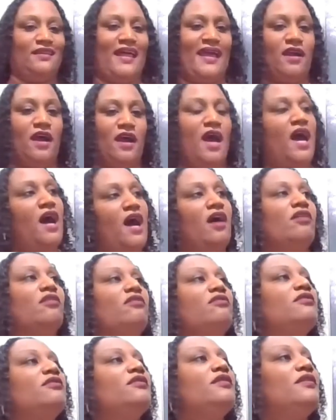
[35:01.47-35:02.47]
Like,
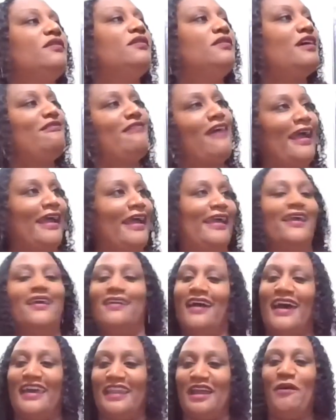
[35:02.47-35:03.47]
oh, you're right.
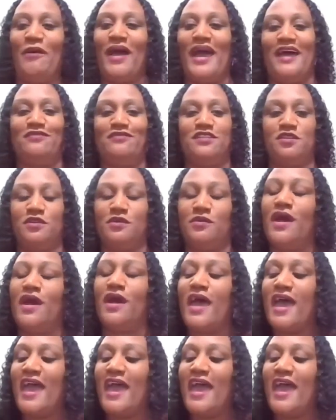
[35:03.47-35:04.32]
I don't have to.